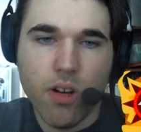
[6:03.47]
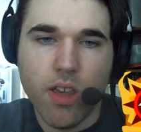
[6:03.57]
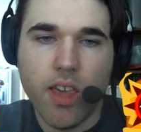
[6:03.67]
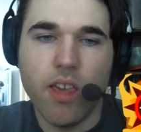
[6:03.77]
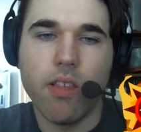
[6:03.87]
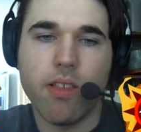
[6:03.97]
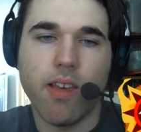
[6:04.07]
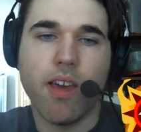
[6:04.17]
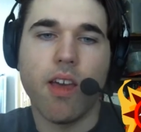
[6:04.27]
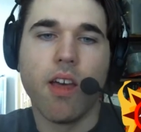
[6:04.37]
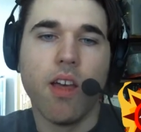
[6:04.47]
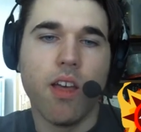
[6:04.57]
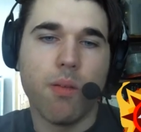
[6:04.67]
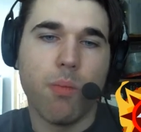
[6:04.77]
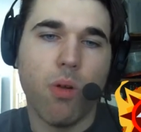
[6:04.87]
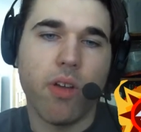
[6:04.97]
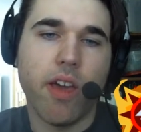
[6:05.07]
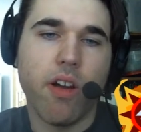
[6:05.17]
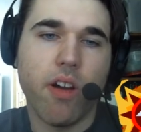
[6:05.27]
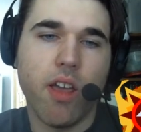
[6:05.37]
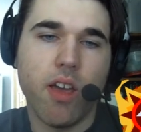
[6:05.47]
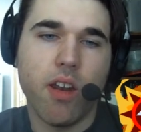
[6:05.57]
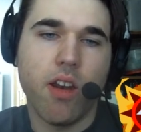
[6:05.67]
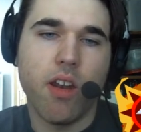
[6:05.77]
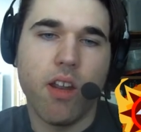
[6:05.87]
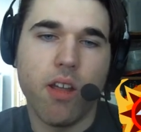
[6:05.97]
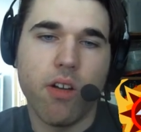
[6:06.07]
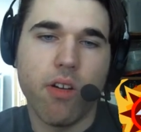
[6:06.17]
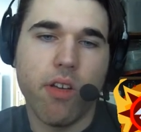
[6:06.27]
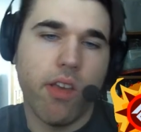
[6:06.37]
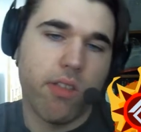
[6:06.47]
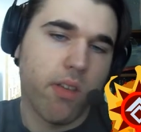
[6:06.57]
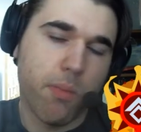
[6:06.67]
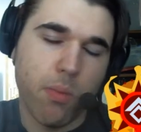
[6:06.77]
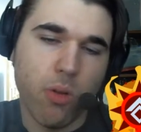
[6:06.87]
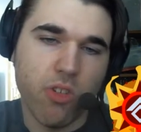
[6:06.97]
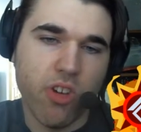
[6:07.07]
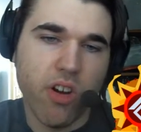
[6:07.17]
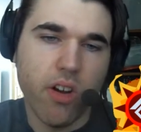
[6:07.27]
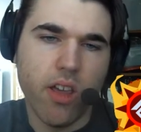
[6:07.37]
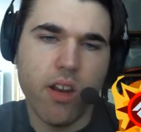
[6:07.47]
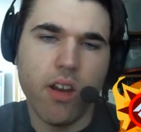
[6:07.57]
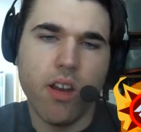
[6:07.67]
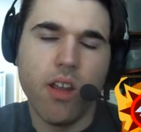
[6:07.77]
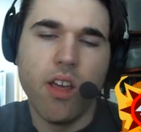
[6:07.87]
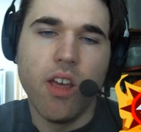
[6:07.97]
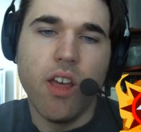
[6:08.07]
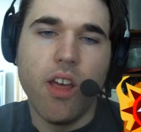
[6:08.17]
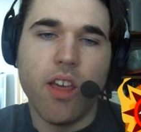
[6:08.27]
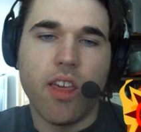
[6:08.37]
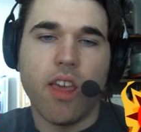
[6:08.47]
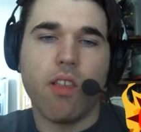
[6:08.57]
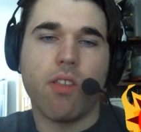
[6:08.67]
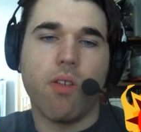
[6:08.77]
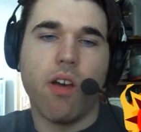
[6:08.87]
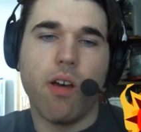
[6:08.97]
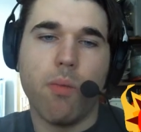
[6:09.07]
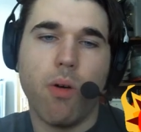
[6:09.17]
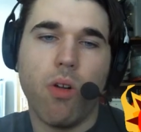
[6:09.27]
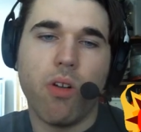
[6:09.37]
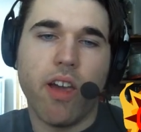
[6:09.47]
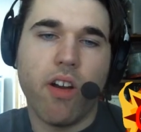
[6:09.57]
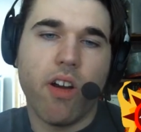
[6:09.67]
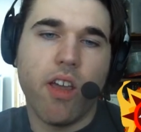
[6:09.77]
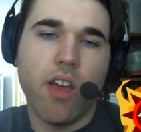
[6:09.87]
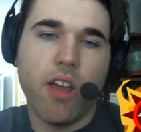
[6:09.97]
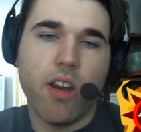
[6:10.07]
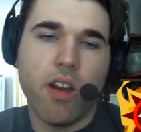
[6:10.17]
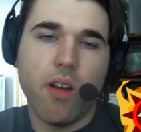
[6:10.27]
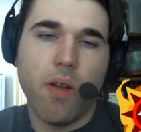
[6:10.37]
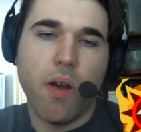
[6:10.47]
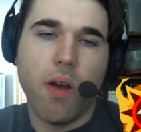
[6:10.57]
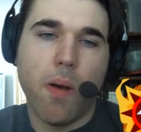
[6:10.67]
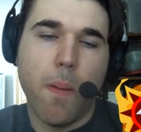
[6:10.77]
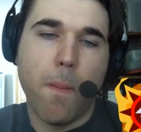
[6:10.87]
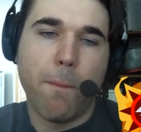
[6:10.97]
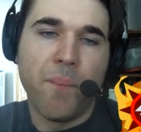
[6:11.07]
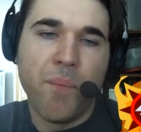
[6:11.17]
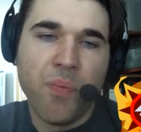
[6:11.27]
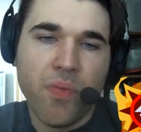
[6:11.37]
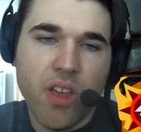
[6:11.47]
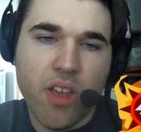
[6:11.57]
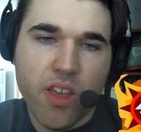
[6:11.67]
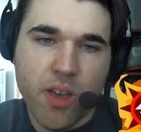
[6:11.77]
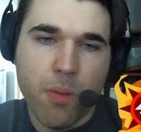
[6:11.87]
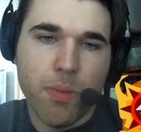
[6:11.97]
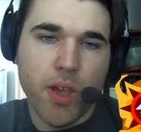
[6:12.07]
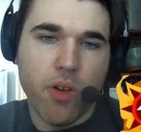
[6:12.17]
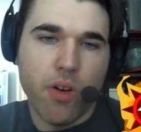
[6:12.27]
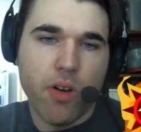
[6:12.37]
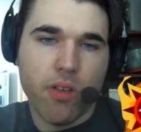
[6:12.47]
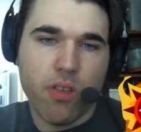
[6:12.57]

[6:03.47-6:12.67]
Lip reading: He is a Bulgarian, or is it Bulgarian? He's a Bulgarian computer